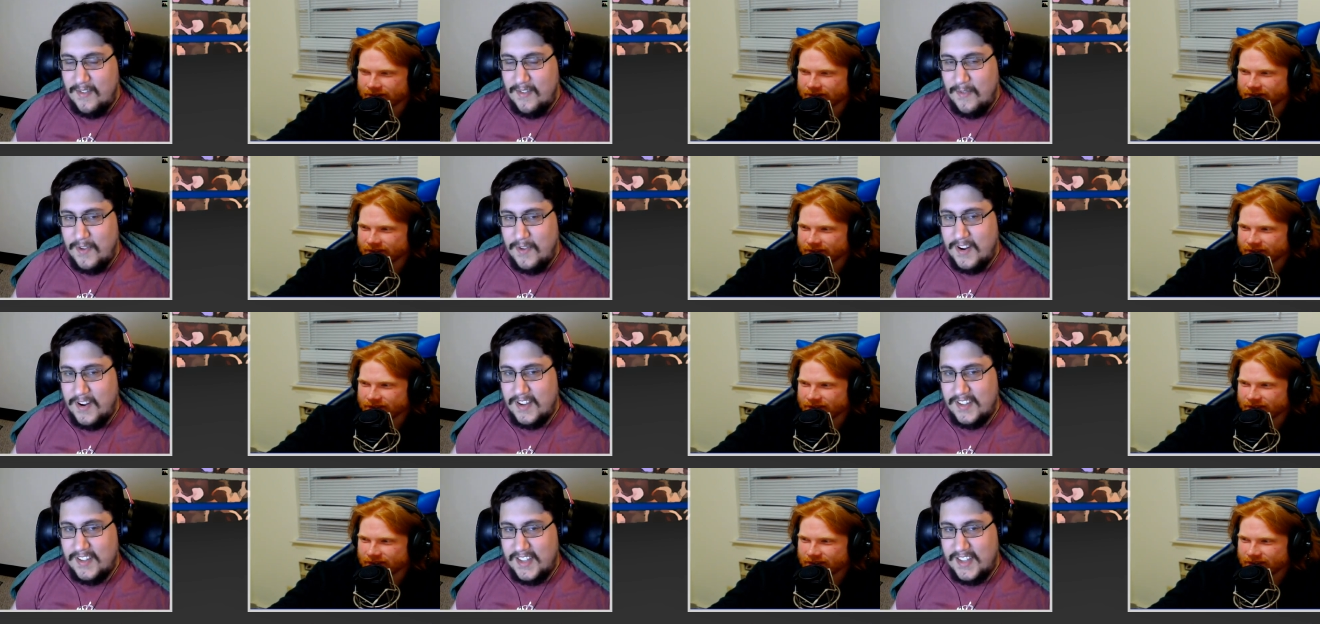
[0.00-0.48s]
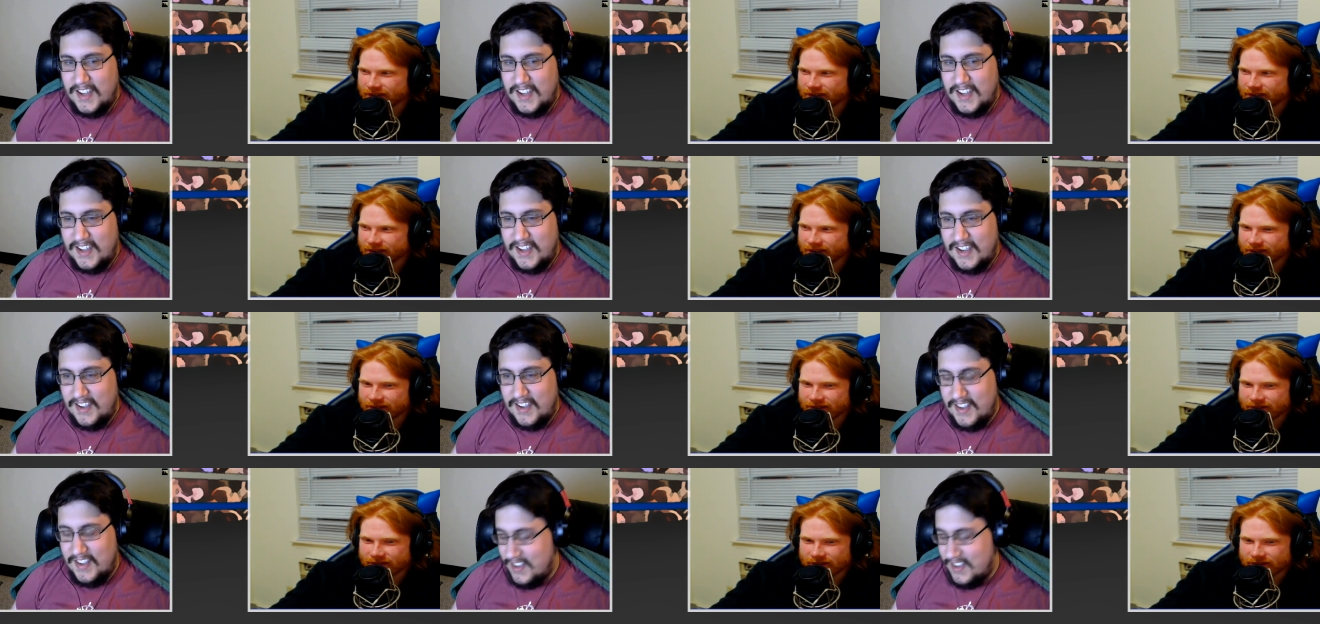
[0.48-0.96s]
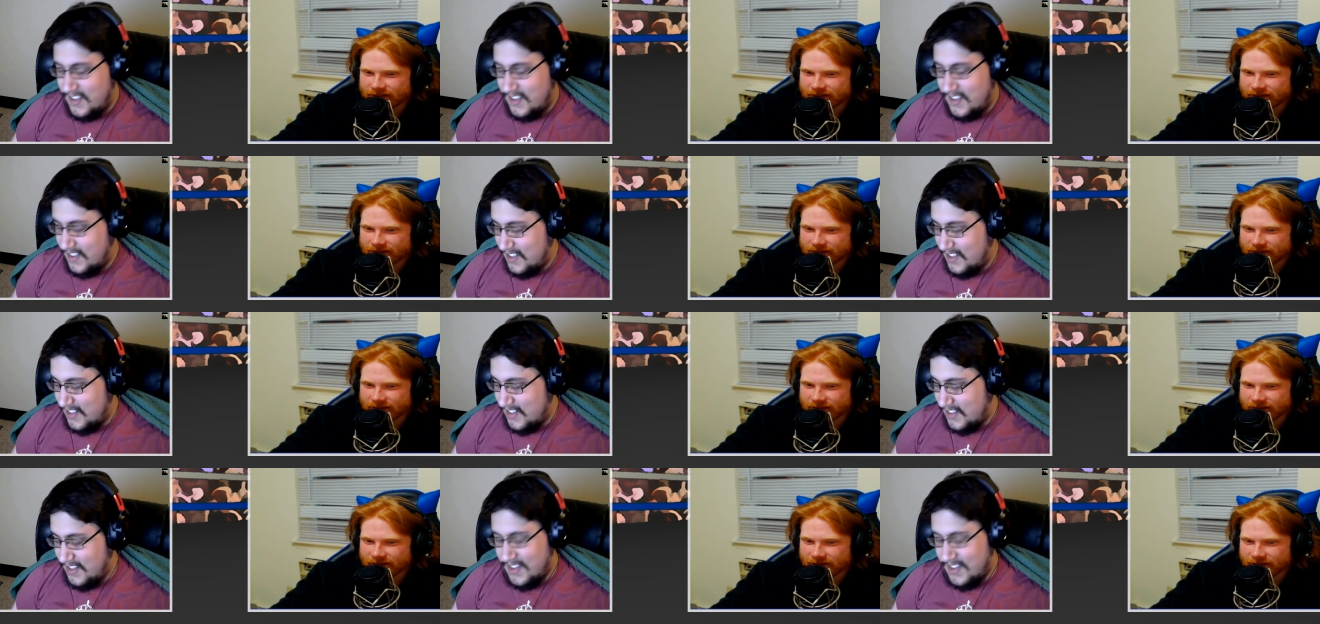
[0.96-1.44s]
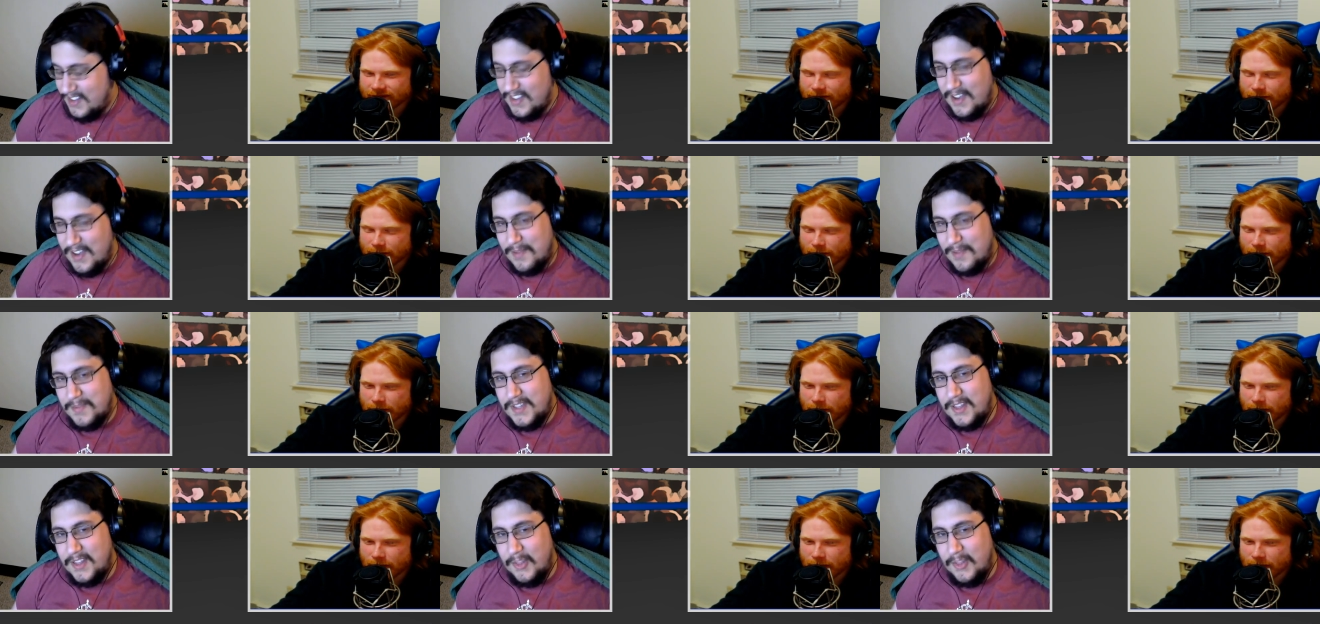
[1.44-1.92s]
Speaker 1: Rita's like
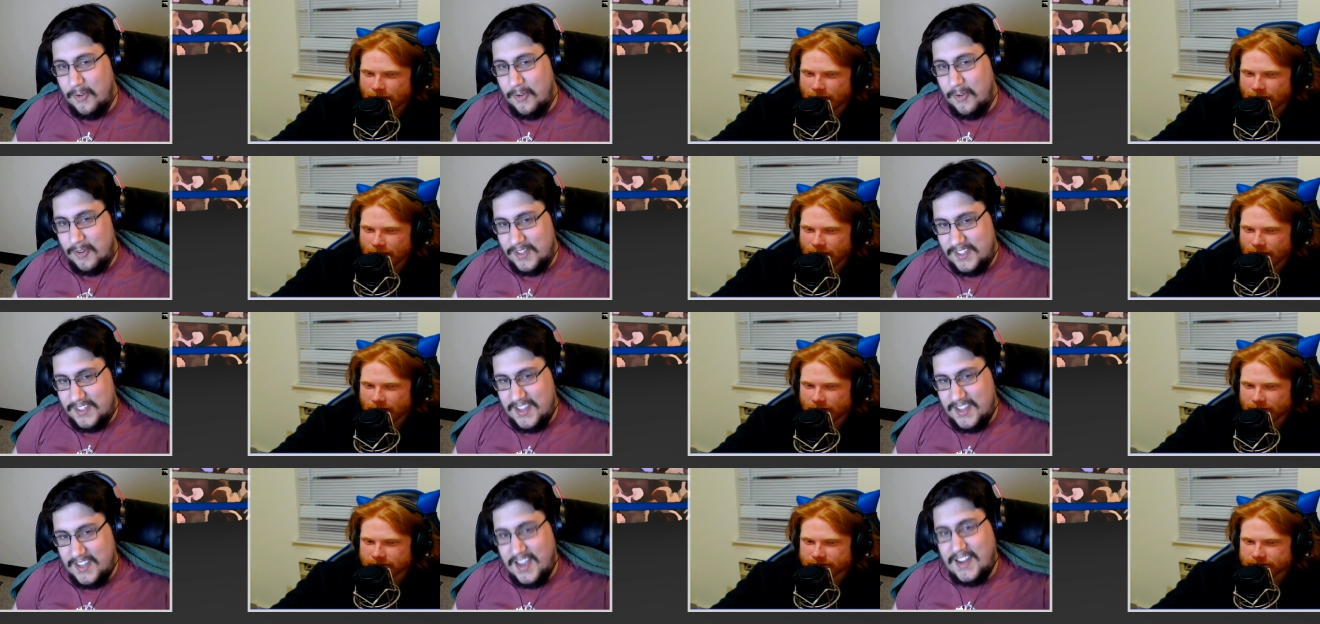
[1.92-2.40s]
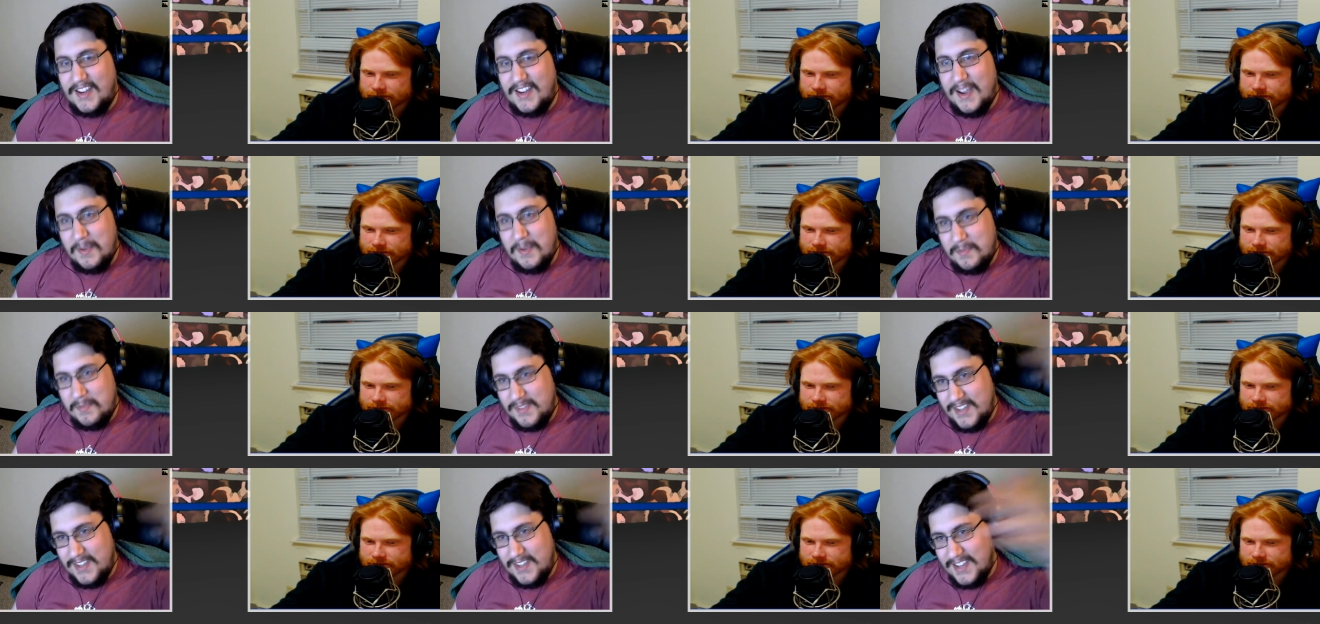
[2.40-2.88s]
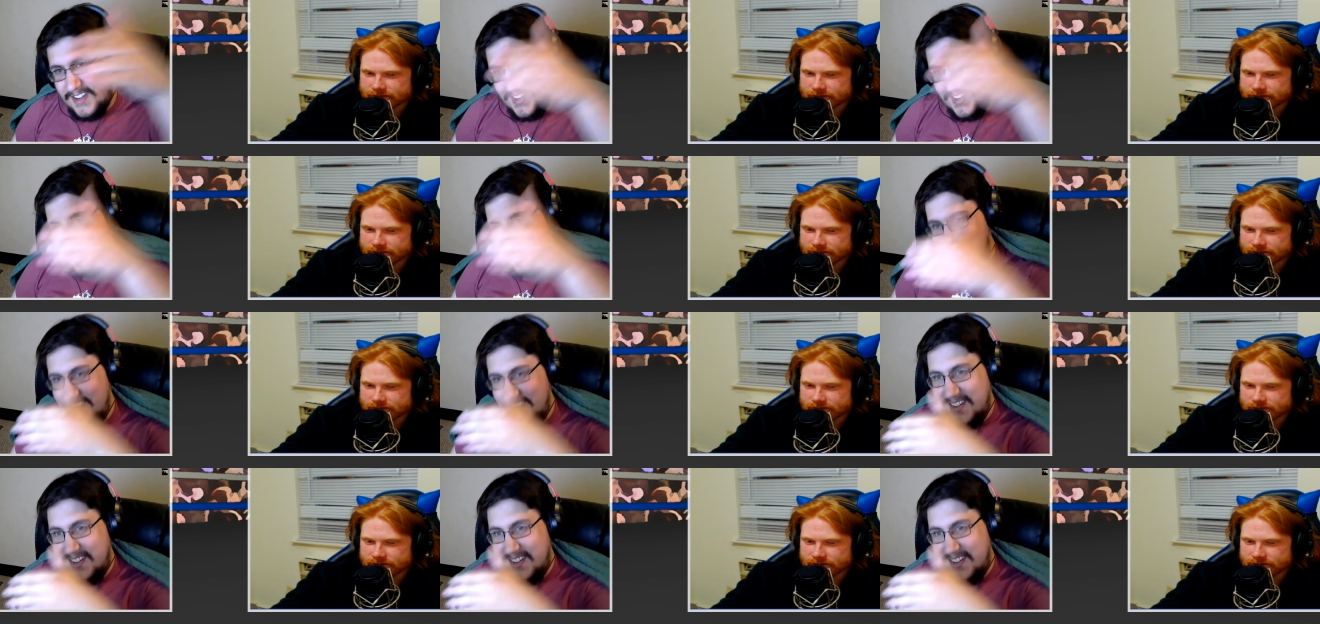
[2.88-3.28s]
comes in. Lord Zed comes in.